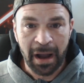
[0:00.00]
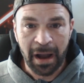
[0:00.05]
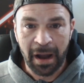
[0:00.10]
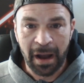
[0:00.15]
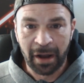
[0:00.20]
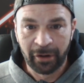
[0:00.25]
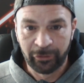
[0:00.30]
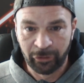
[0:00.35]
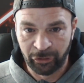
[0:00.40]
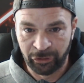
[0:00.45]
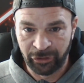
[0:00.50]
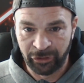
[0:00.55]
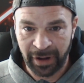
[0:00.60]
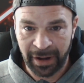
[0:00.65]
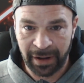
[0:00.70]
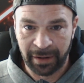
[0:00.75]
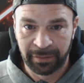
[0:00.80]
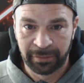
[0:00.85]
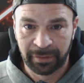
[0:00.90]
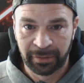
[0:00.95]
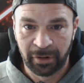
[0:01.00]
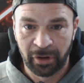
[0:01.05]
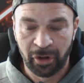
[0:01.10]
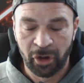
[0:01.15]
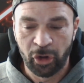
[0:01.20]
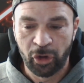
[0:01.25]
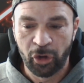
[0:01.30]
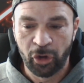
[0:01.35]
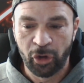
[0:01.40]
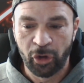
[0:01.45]
understand,
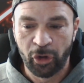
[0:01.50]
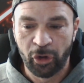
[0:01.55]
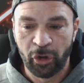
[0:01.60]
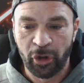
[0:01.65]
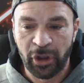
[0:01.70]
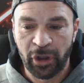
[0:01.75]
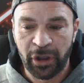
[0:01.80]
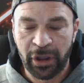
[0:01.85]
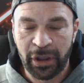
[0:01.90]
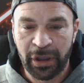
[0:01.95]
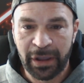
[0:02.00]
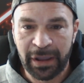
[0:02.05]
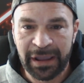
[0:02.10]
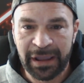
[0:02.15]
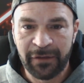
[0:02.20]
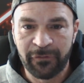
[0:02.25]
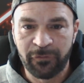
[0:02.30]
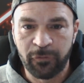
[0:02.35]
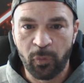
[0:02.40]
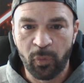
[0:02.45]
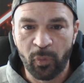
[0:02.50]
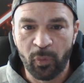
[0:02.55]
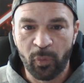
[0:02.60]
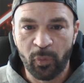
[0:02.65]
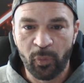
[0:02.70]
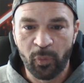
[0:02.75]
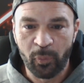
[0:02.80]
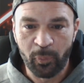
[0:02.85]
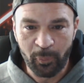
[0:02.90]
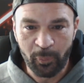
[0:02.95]
if
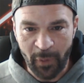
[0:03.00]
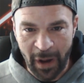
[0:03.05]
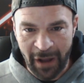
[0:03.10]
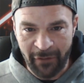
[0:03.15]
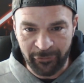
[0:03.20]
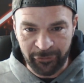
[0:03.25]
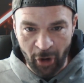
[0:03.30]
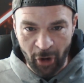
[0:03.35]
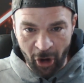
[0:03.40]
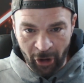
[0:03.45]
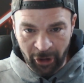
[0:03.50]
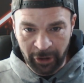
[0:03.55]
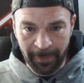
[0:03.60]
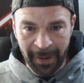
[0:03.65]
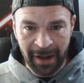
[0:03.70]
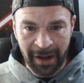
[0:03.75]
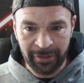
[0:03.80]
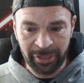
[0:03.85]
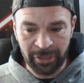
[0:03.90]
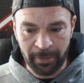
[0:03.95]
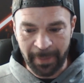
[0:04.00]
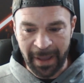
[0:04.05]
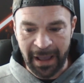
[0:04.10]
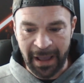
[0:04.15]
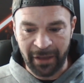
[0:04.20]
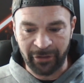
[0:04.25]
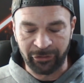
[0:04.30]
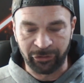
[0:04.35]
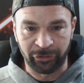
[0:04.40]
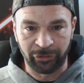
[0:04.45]
I've talked about in the
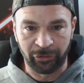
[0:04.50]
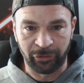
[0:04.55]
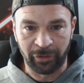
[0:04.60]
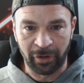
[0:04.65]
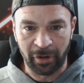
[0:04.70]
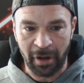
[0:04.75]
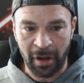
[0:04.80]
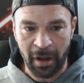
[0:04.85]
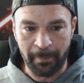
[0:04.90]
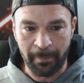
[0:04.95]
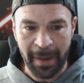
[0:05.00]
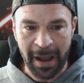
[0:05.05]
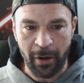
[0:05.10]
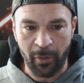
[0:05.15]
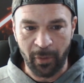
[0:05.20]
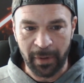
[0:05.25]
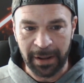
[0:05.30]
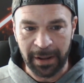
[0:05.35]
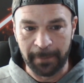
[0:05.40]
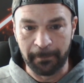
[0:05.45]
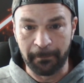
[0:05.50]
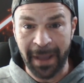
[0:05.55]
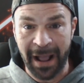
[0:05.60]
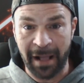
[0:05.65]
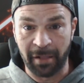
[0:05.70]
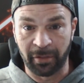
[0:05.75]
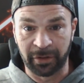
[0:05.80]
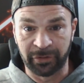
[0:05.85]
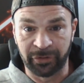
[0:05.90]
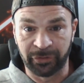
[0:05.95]
past about
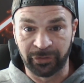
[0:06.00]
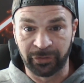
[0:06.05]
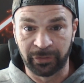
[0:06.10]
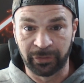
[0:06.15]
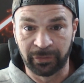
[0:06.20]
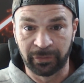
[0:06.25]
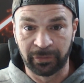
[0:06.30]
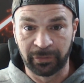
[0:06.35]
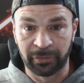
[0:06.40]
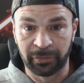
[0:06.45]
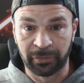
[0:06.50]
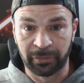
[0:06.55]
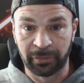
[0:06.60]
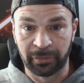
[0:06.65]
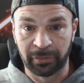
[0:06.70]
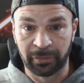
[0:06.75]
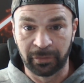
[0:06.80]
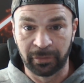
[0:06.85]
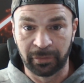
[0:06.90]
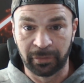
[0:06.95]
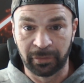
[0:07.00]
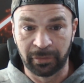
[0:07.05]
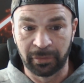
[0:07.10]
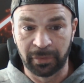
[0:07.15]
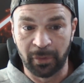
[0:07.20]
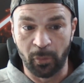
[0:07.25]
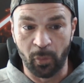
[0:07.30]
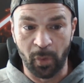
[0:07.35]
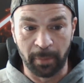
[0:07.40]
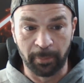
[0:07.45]
imbalance,
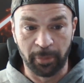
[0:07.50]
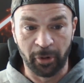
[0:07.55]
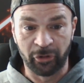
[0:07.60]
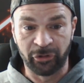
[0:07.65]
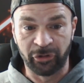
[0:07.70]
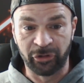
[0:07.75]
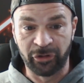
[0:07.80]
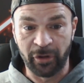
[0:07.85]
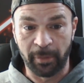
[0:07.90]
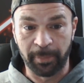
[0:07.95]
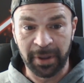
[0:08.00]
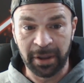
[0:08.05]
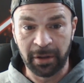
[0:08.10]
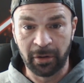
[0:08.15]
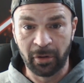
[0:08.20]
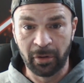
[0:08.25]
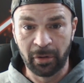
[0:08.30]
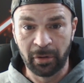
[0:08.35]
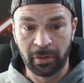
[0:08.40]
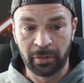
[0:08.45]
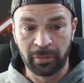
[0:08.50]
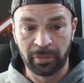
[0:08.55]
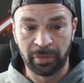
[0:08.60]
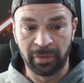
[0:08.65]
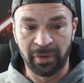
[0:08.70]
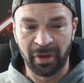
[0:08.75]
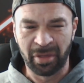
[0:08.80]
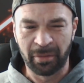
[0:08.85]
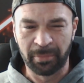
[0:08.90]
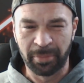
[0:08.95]
one person's up here, the
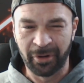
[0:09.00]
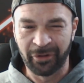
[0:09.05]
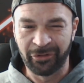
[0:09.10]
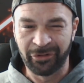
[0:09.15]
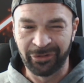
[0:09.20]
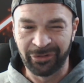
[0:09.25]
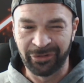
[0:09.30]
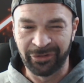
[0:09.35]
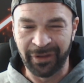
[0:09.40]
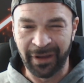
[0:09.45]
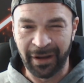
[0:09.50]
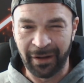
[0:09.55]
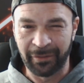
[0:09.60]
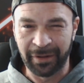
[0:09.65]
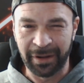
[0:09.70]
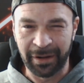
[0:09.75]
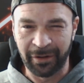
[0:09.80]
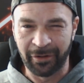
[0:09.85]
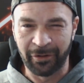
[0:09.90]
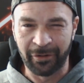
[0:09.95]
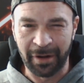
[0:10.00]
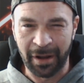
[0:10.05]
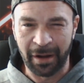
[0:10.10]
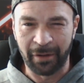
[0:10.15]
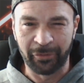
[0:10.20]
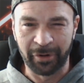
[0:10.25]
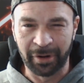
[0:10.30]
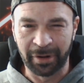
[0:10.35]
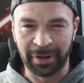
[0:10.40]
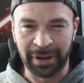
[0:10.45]
other person's down here, not
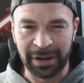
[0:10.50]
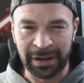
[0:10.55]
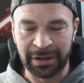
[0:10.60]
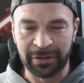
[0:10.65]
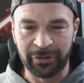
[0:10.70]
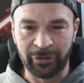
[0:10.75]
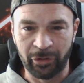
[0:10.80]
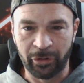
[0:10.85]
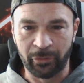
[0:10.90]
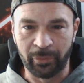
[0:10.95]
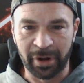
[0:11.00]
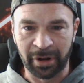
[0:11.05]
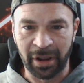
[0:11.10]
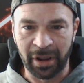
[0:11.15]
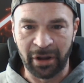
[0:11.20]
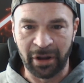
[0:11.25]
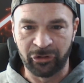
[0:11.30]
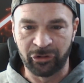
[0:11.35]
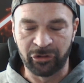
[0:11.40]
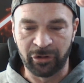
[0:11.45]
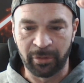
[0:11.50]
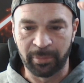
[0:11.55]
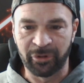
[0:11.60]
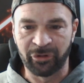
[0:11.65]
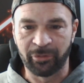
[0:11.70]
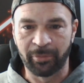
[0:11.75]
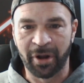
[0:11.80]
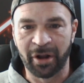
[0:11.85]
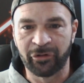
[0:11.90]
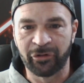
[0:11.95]
really into the relationship as
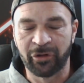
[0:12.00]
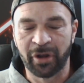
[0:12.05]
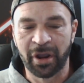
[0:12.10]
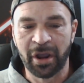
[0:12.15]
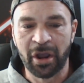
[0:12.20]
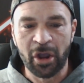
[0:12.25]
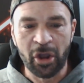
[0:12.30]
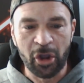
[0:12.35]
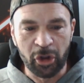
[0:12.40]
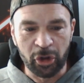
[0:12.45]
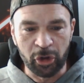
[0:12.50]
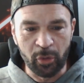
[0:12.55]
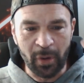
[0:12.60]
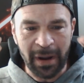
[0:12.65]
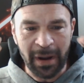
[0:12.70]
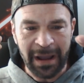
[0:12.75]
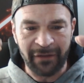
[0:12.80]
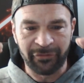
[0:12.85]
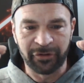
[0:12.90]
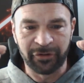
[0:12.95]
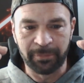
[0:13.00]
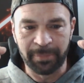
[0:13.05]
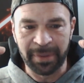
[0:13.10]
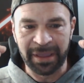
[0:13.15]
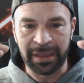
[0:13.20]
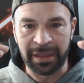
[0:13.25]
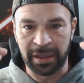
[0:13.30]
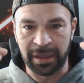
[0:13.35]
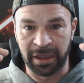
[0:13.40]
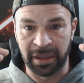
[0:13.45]
much. You have to be
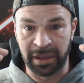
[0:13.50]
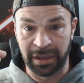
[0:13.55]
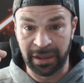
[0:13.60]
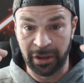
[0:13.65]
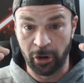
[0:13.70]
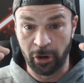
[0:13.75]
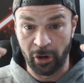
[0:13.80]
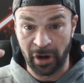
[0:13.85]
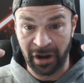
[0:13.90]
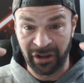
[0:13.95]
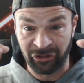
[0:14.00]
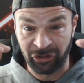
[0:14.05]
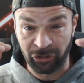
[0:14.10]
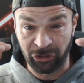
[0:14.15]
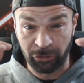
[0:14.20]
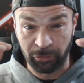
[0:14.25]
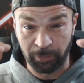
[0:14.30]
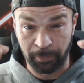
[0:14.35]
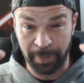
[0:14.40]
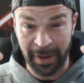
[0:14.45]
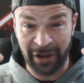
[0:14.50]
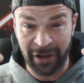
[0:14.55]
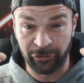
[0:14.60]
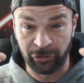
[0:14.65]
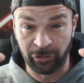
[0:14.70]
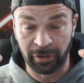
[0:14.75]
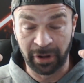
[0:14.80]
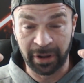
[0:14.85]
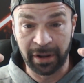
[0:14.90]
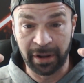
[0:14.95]
here,
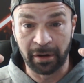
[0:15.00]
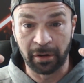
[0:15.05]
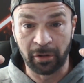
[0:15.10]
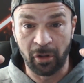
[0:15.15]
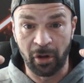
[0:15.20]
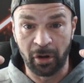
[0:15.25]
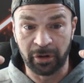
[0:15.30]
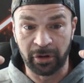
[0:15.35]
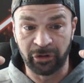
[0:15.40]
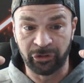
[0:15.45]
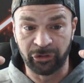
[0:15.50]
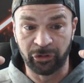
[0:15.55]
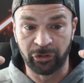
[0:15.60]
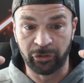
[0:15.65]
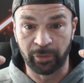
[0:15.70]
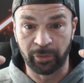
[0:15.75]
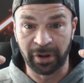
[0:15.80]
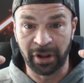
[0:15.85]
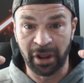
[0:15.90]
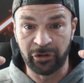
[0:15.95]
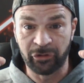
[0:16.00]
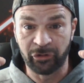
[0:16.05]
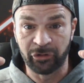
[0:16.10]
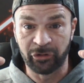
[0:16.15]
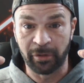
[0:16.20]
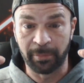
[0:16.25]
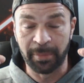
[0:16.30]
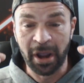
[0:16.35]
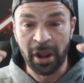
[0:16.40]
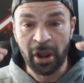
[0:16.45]
especially in a long distance
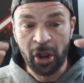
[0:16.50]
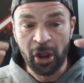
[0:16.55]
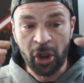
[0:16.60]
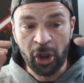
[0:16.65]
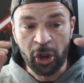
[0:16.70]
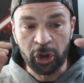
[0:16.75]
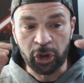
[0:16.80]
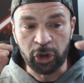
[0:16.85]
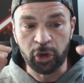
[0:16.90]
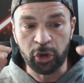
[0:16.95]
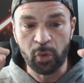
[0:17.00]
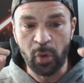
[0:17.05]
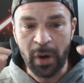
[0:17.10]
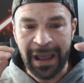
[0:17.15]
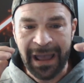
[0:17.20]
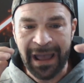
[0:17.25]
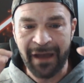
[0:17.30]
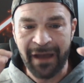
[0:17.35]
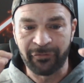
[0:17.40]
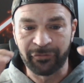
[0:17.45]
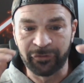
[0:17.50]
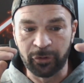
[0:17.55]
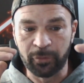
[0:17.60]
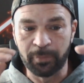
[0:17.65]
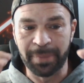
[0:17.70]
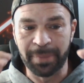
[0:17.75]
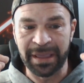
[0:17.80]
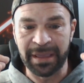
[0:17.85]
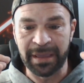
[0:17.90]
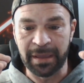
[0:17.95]
relationship. You have to
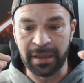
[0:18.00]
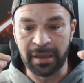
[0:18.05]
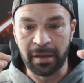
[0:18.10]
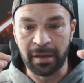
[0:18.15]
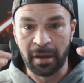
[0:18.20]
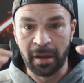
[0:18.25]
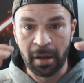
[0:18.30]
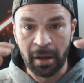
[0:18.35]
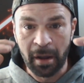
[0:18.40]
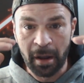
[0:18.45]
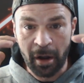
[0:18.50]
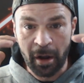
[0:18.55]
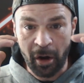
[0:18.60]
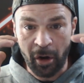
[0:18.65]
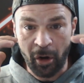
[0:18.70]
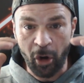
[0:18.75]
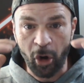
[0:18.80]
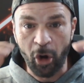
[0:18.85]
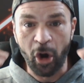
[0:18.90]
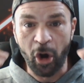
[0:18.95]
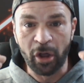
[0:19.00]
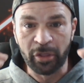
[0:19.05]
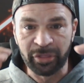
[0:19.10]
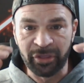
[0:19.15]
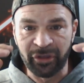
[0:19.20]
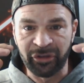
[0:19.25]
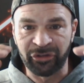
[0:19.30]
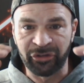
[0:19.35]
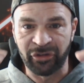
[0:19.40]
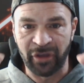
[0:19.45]
be on the
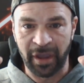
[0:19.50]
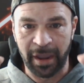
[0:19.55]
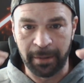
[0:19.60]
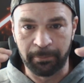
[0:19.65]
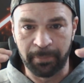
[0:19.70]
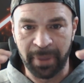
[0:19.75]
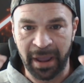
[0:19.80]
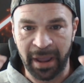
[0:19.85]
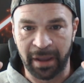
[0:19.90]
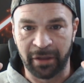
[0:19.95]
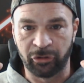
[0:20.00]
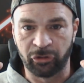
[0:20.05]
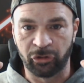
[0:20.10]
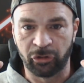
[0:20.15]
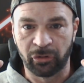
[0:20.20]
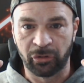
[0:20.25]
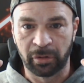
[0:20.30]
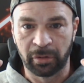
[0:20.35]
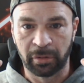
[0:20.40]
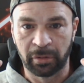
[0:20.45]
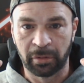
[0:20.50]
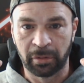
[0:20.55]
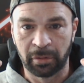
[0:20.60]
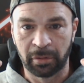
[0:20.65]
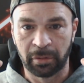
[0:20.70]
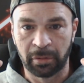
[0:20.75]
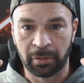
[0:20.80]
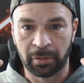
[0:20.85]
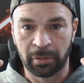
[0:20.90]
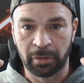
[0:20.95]
same page.
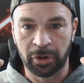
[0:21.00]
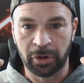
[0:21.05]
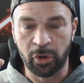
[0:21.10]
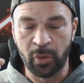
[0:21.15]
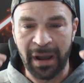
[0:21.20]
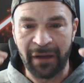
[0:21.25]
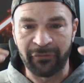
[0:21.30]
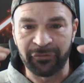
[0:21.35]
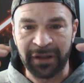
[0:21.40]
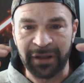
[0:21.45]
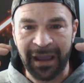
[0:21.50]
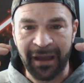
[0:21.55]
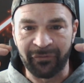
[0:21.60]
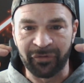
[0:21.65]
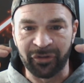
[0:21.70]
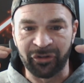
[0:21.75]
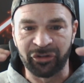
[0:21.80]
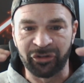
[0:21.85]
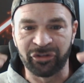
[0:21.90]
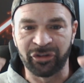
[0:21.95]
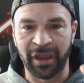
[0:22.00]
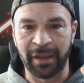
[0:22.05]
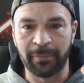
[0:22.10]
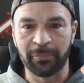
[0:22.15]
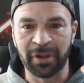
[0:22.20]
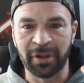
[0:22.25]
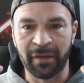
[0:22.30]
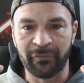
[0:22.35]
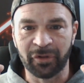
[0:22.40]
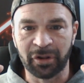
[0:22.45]
You have to have the same
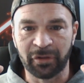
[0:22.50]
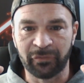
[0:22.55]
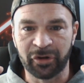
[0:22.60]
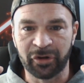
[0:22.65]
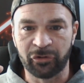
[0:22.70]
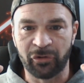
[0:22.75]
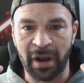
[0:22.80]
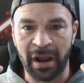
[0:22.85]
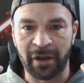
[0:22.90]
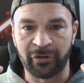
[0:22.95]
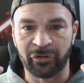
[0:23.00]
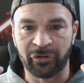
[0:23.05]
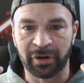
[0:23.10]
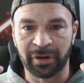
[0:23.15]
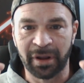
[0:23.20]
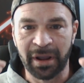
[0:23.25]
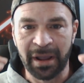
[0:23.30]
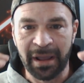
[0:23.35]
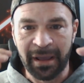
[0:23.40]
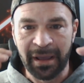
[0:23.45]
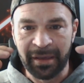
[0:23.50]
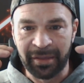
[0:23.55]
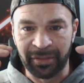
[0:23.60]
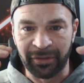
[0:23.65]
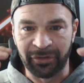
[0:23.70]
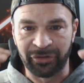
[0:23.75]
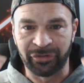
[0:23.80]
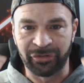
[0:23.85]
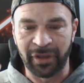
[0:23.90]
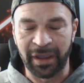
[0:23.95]
level of attraction, the
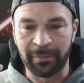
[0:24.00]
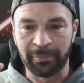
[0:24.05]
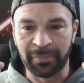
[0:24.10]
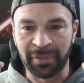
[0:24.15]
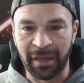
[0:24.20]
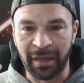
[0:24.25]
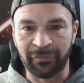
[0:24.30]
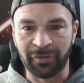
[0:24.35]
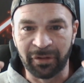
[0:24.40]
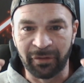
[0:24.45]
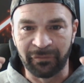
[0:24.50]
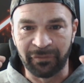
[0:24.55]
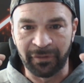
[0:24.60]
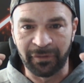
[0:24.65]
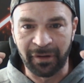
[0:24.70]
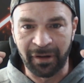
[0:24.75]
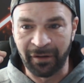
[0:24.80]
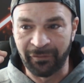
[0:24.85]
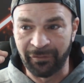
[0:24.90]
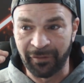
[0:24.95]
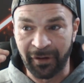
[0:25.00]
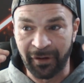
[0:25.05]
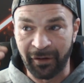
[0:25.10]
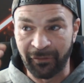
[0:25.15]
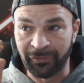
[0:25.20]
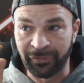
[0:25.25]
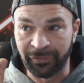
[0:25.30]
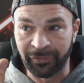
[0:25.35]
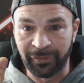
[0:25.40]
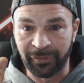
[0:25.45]
same level
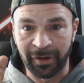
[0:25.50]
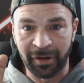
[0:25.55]
of